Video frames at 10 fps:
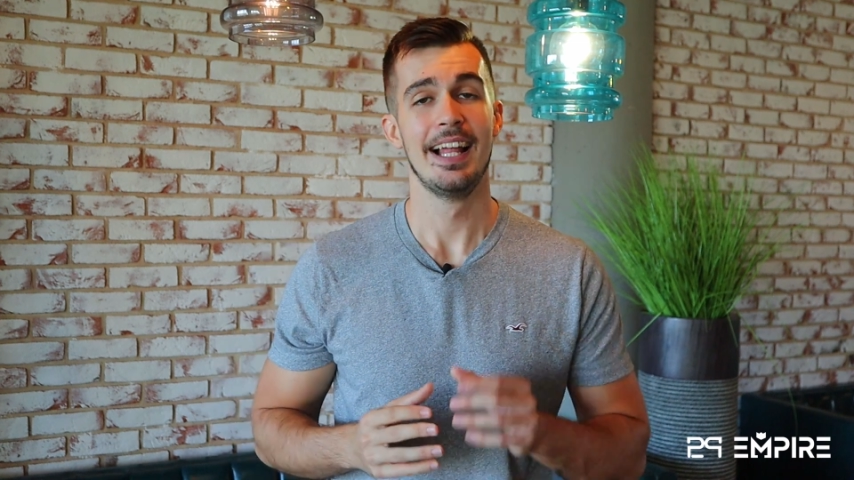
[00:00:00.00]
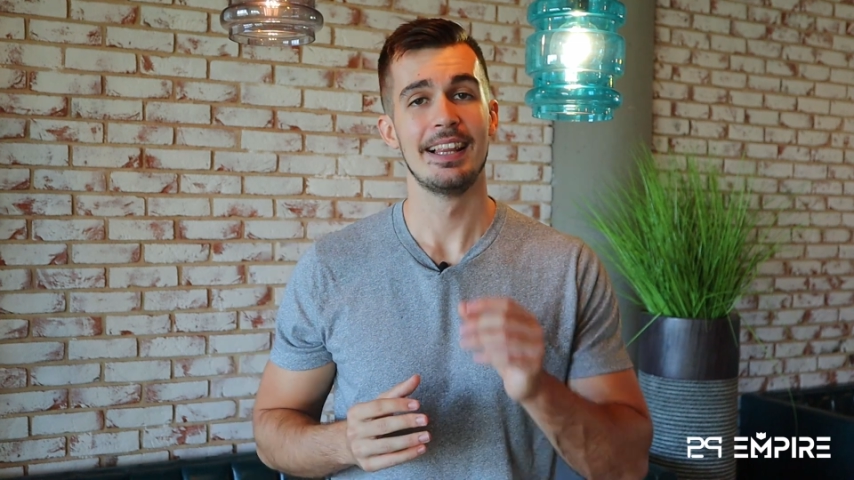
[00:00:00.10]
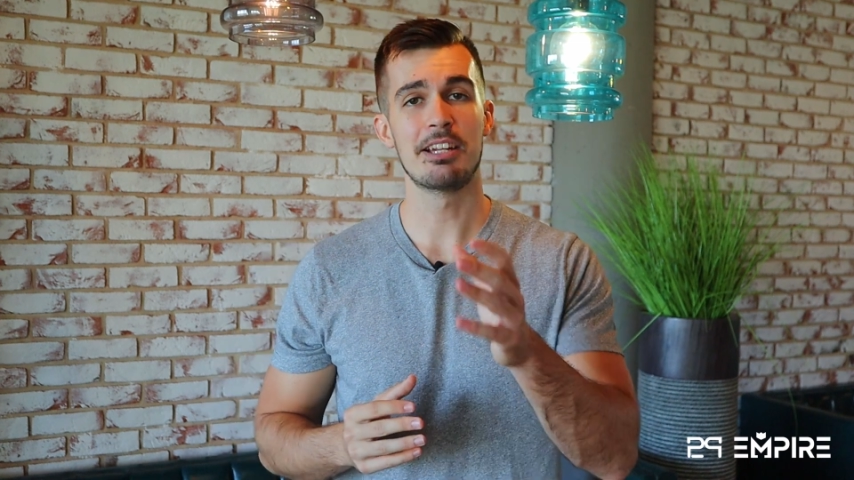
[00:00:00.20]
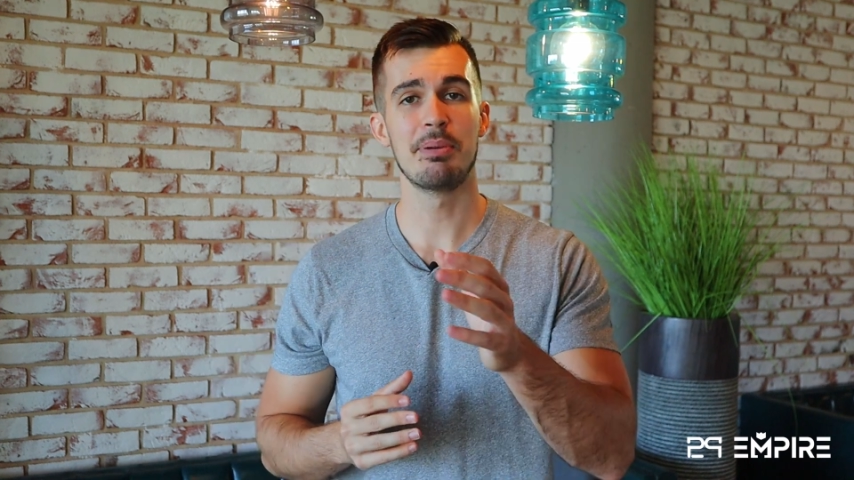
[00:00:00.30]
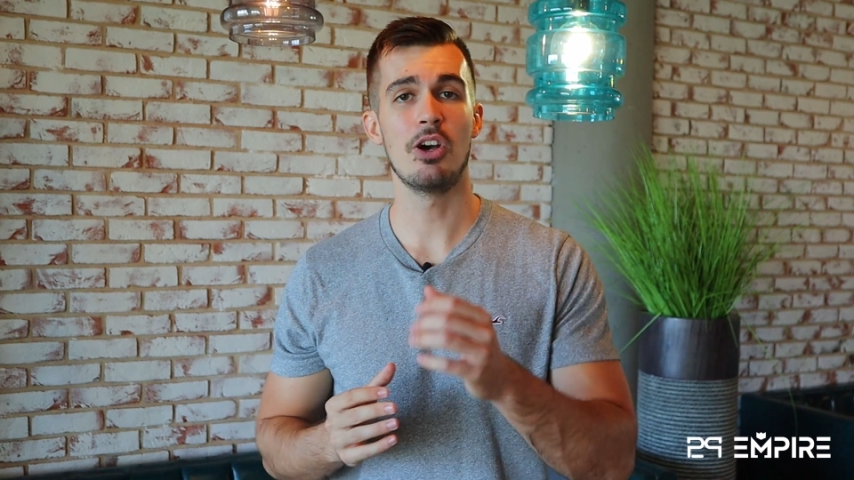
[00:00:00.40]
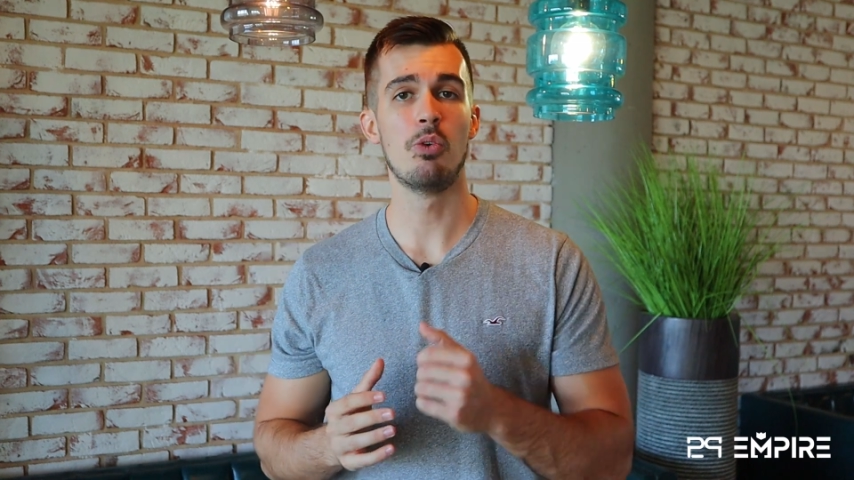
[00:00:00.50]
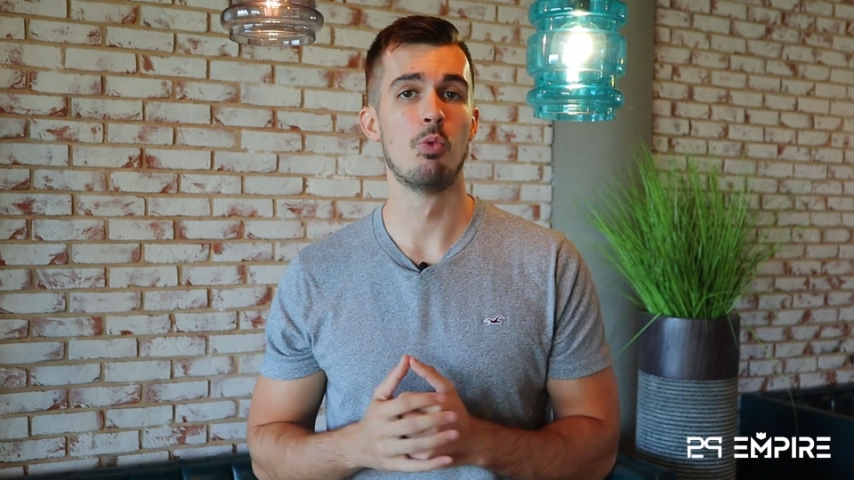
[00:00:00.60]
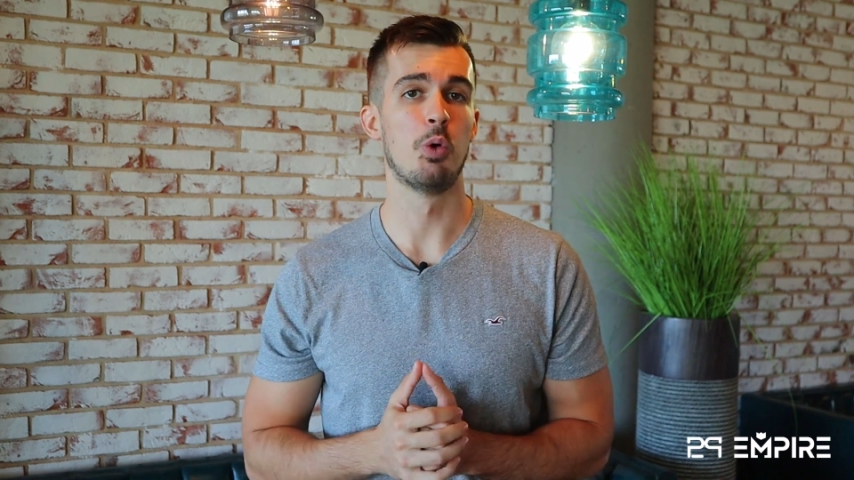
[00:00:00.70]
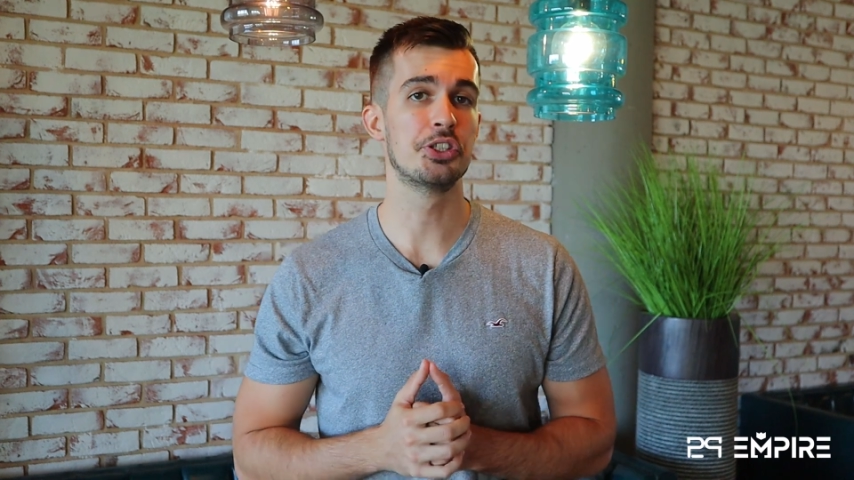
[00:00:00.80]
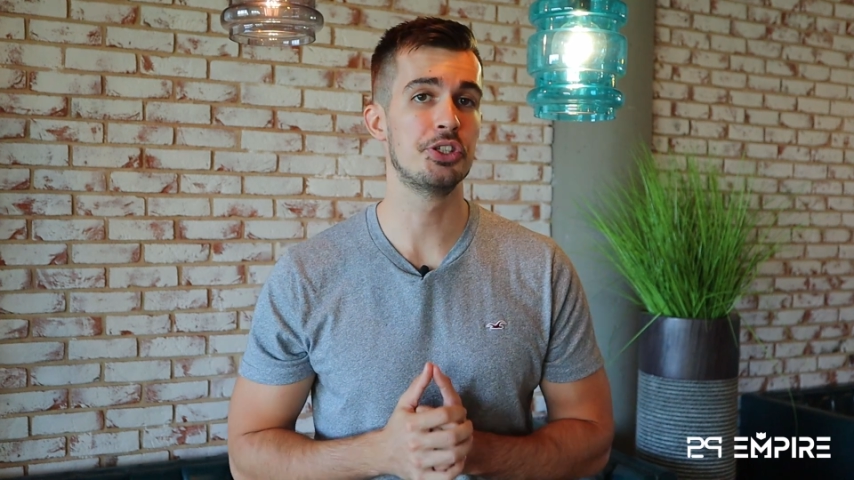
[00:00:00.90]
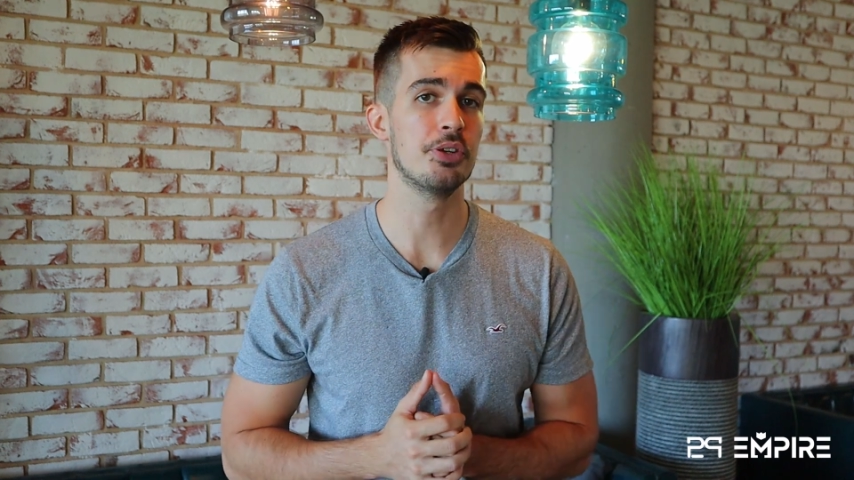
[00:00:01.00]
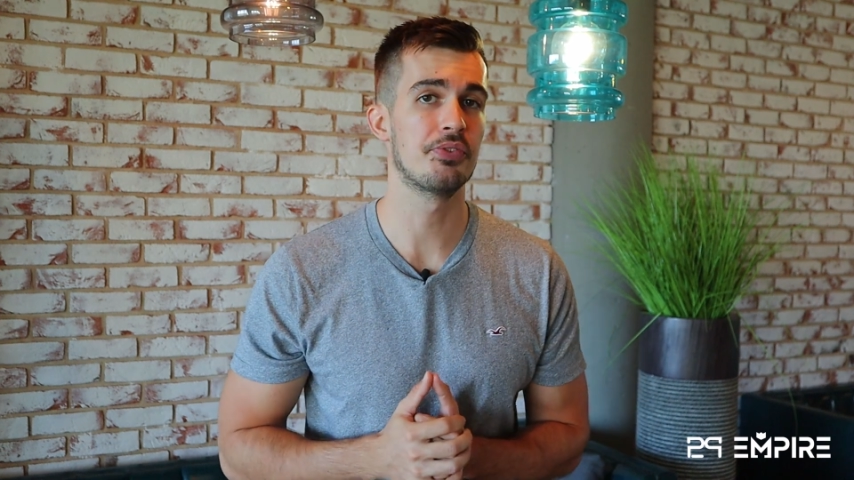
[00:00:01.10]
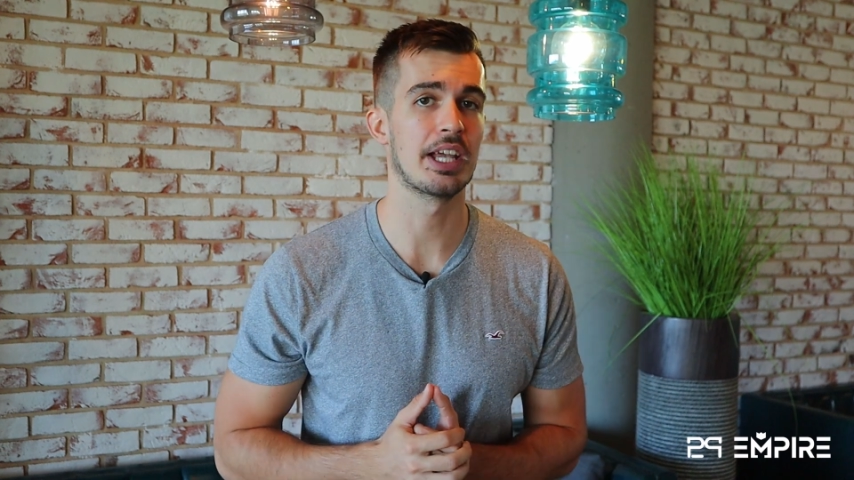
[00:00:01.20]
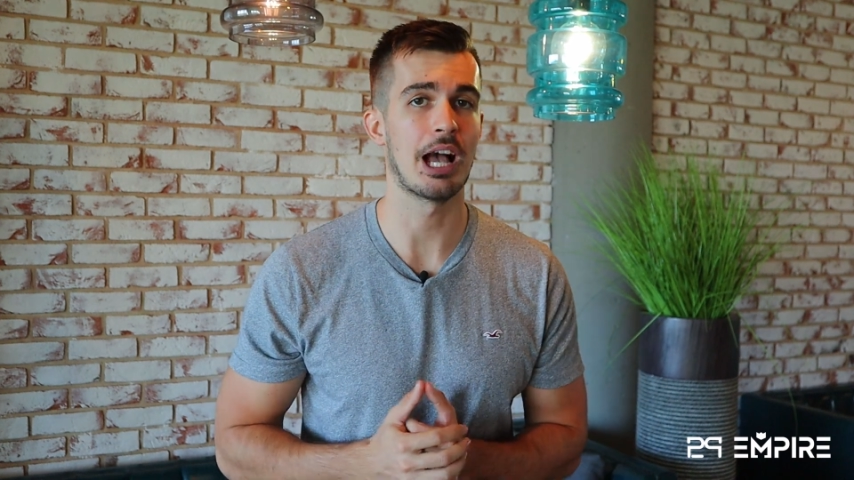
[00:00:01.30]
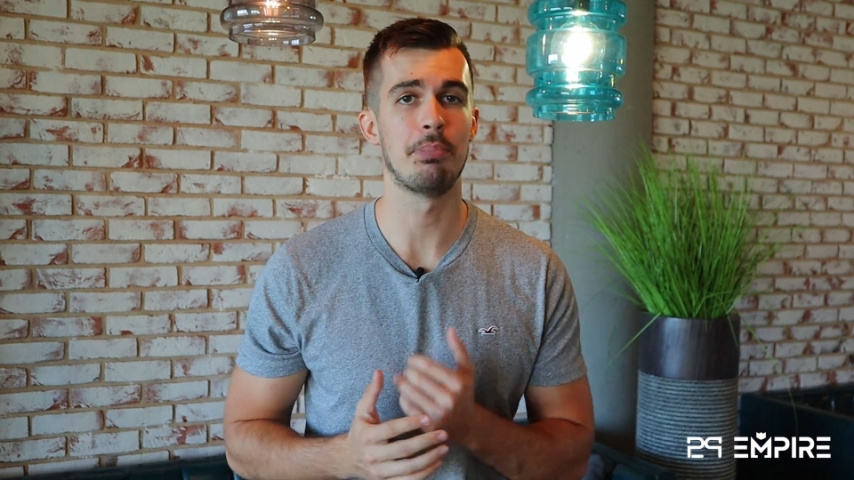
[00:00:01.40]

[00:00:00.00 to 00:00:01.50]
Let me know what you think